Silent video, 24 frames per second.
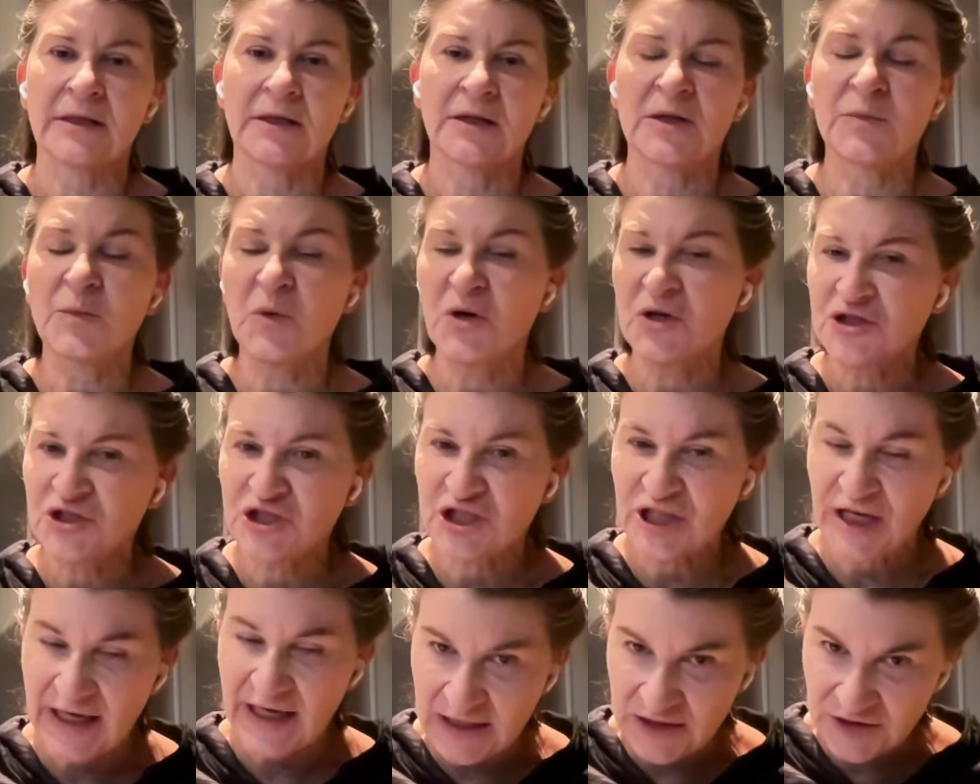the more
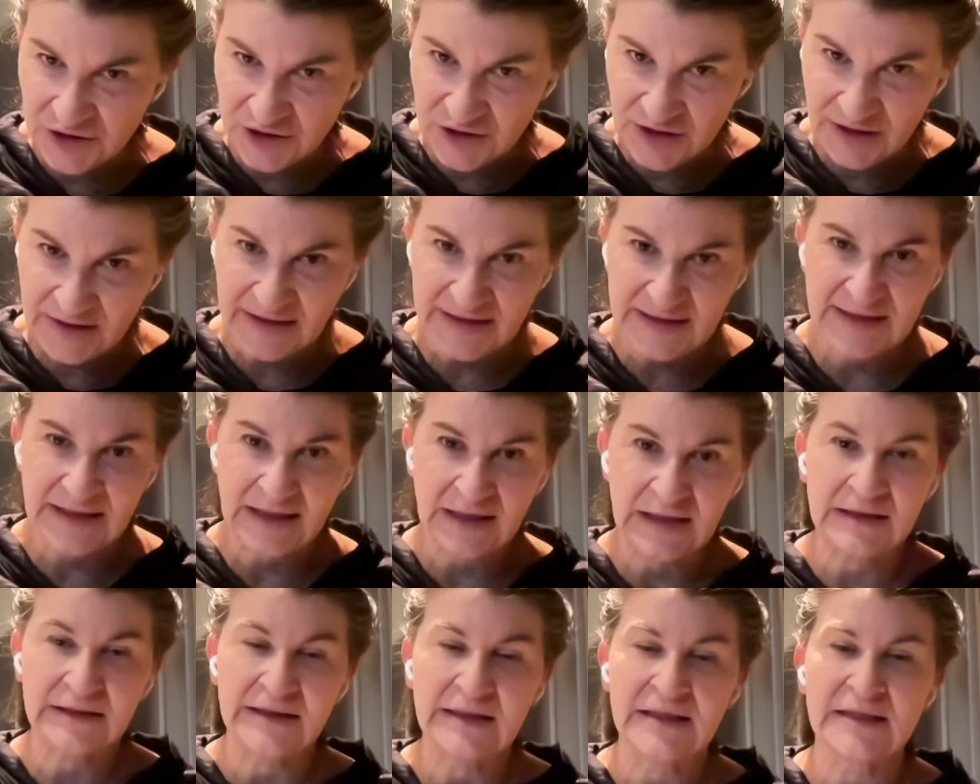changed the
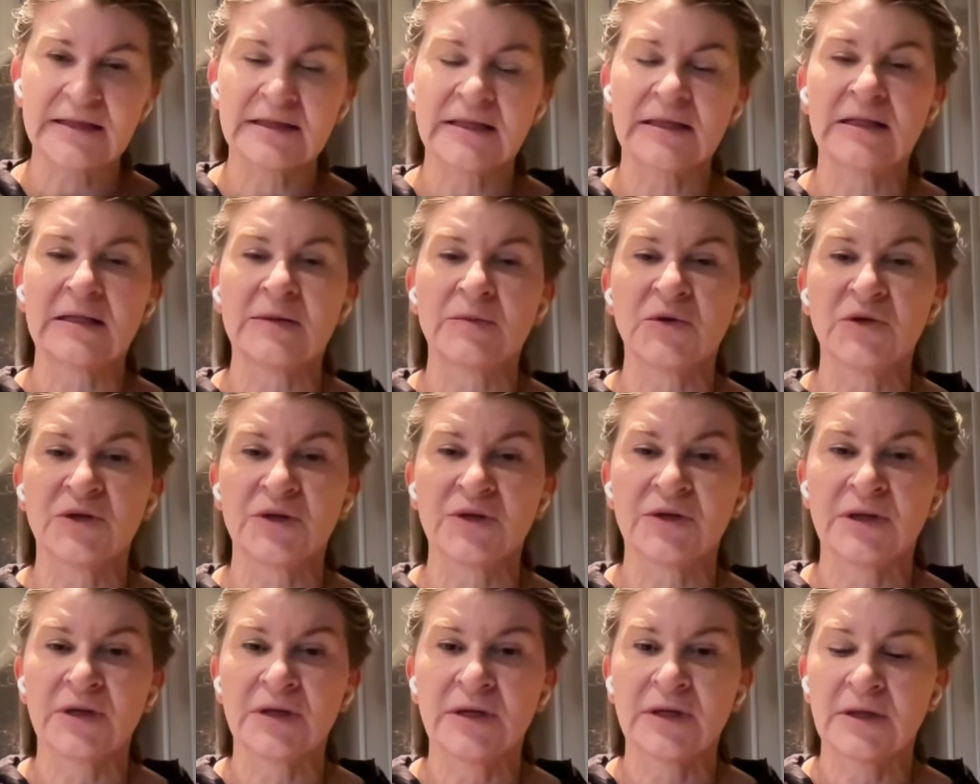cell is and the
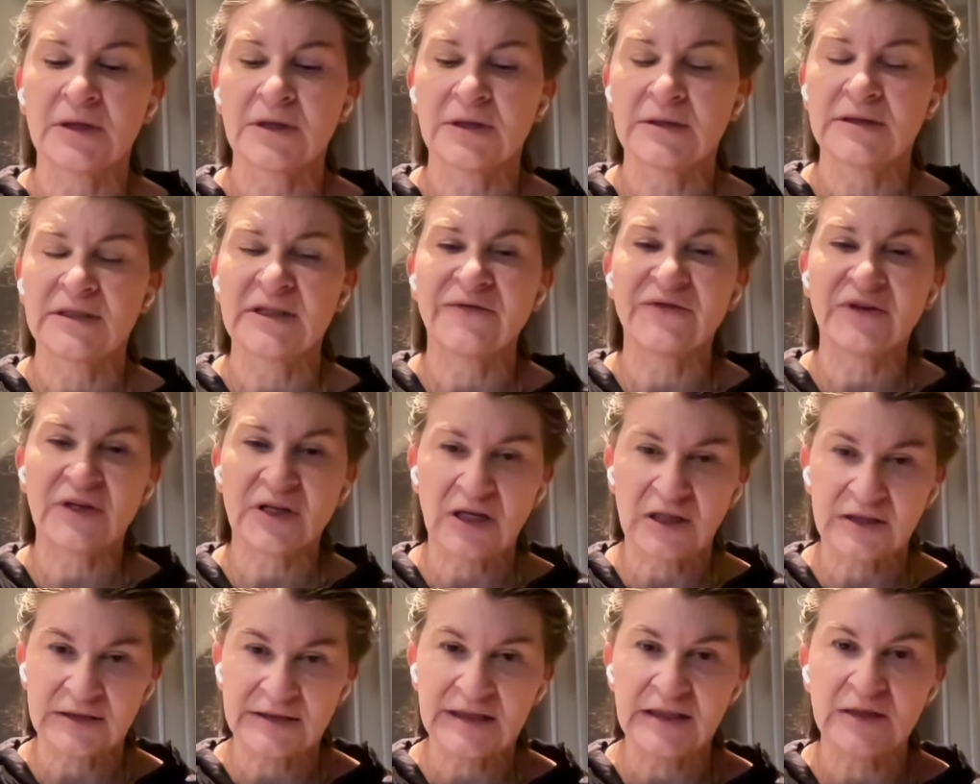more
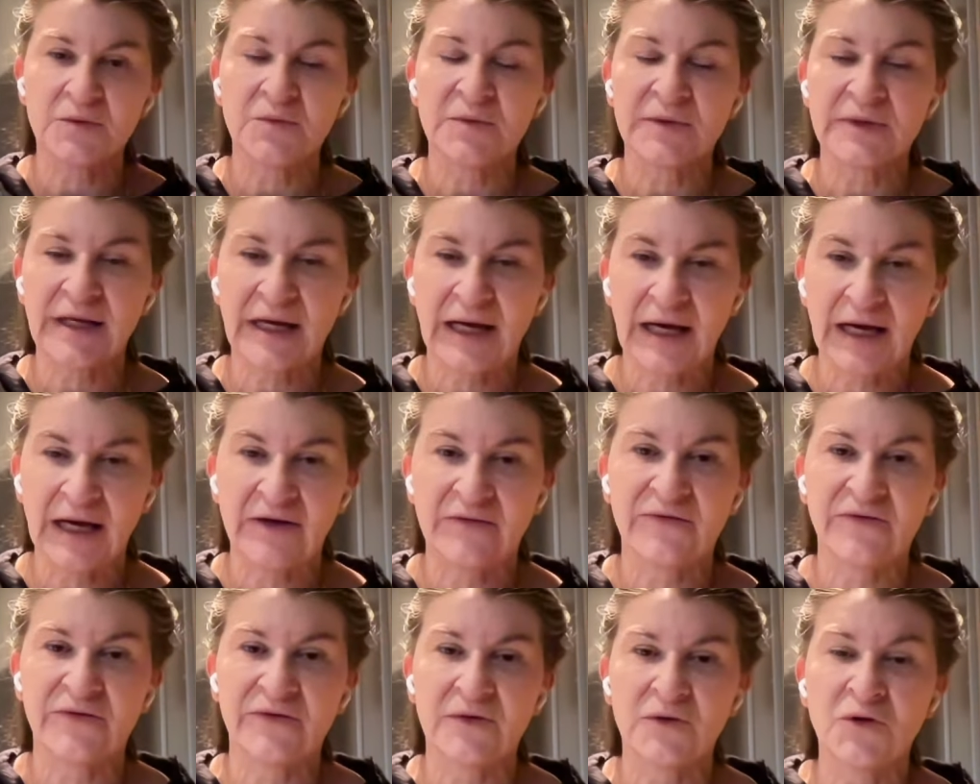difficulty it would
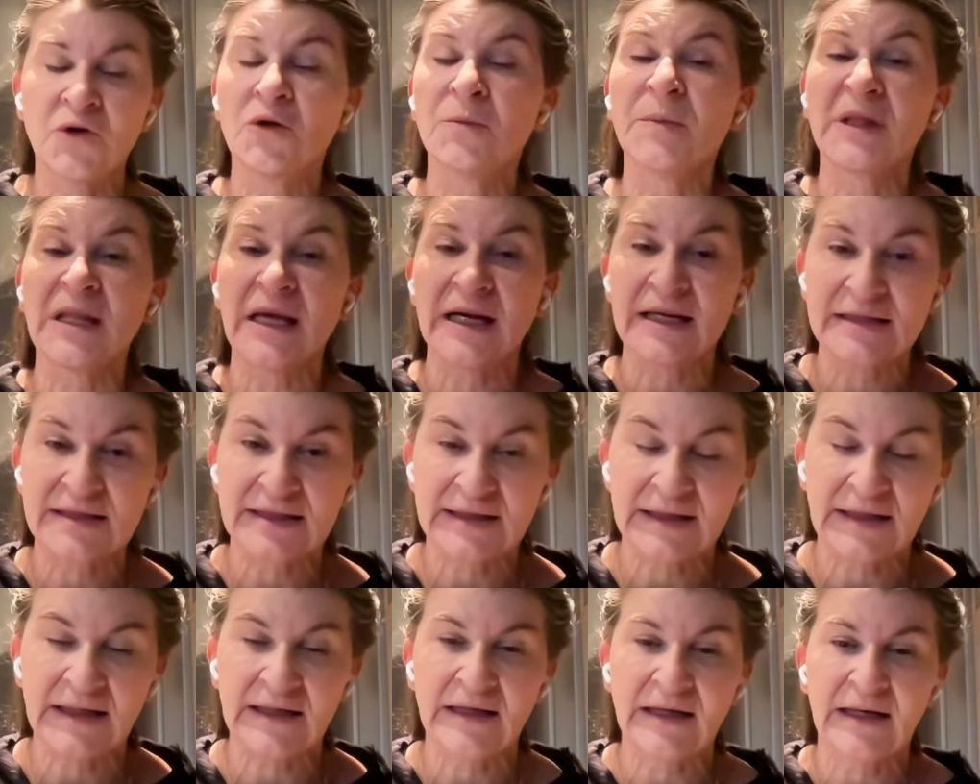have
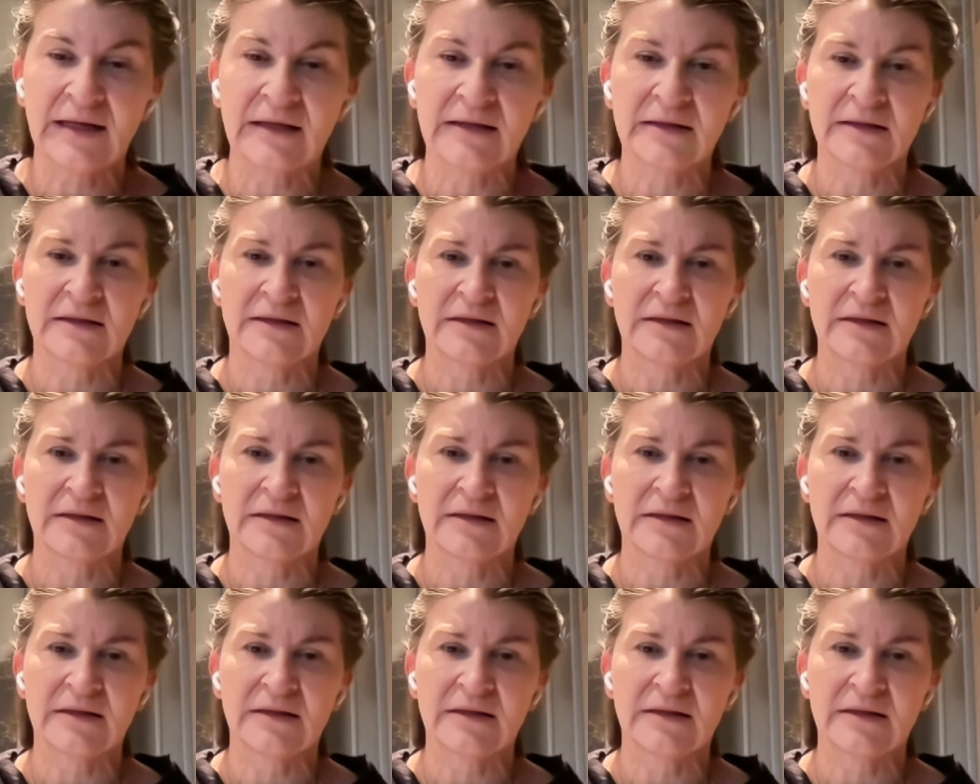normalizing again?